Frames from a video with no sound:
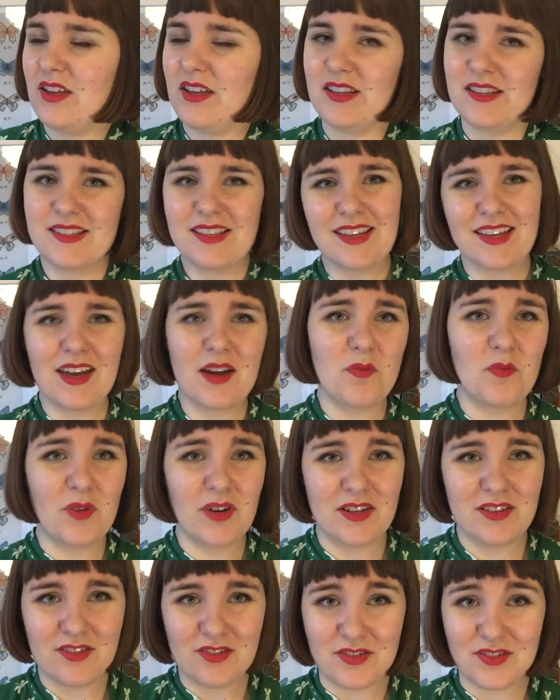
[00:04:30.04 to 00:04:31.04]
it's, again,
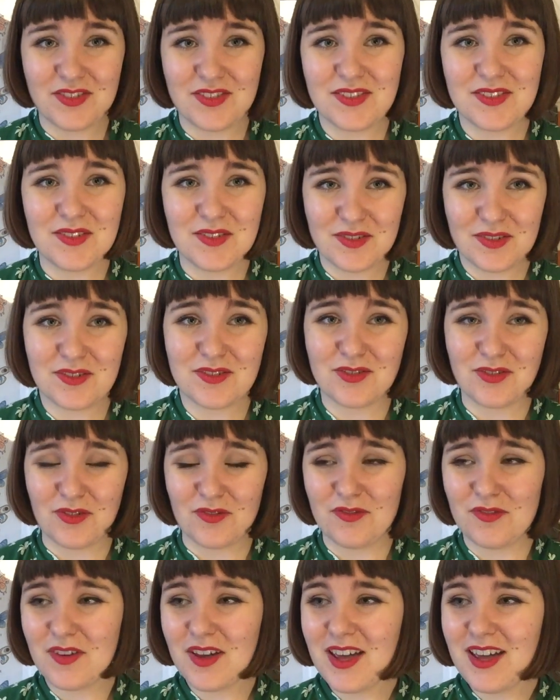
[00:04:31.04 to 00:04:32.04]
one of those sort
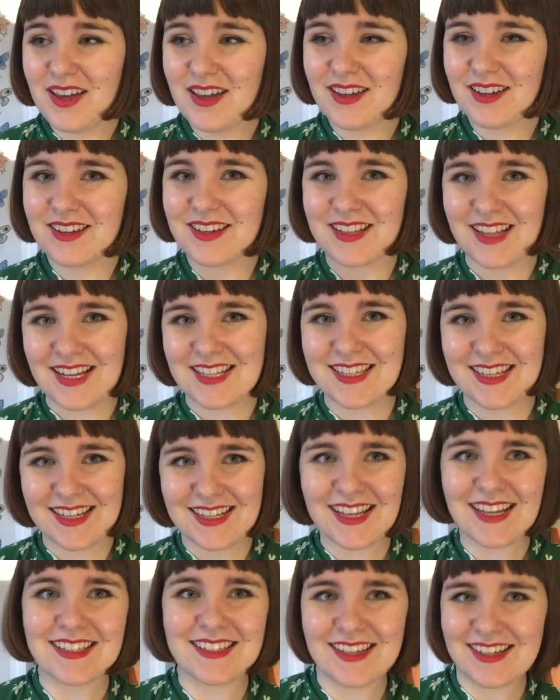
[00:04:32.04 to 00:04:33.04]
of classic
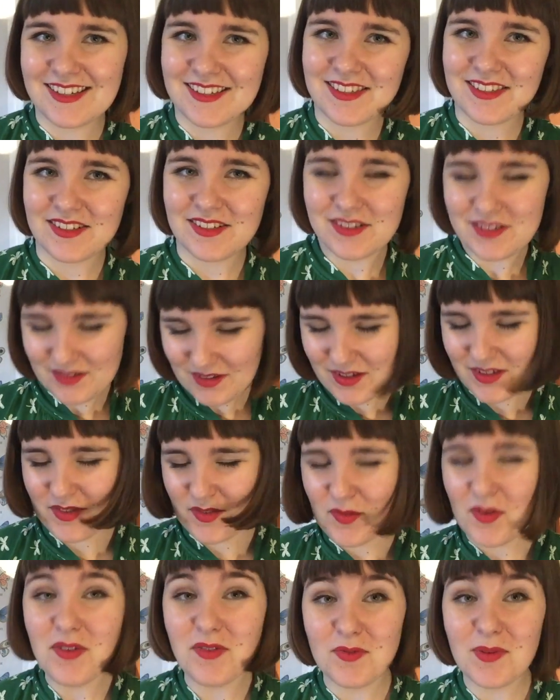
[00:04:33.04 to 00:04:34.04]
classics that
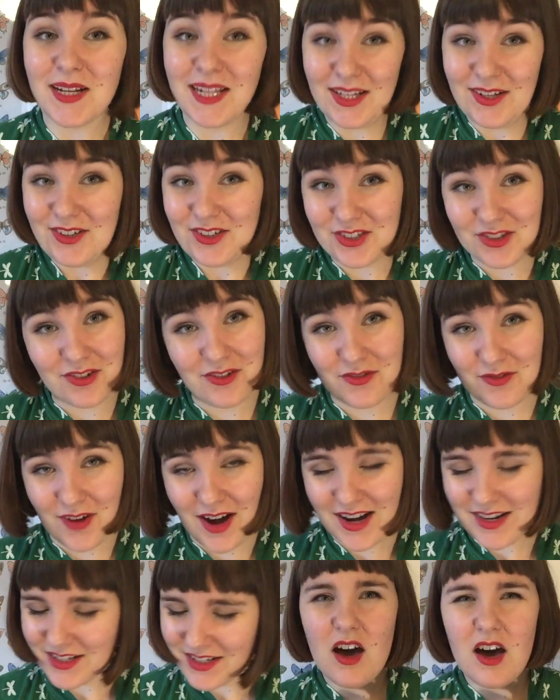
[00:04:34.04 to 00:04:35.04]
is, is really good to have
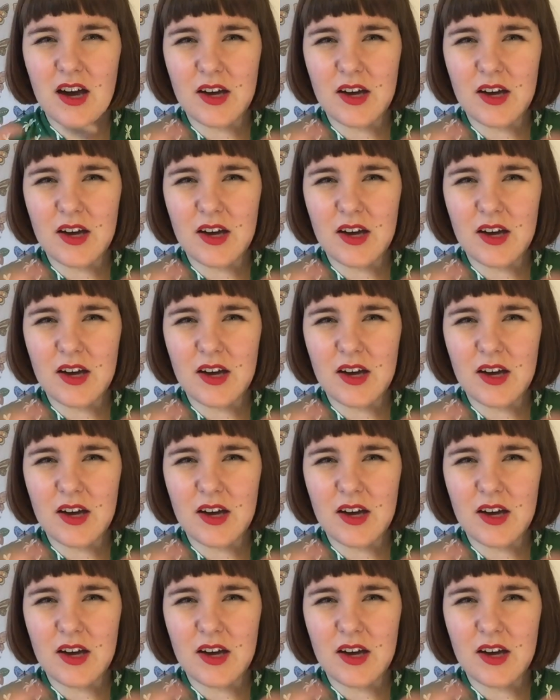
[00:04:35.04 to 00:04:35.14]
read.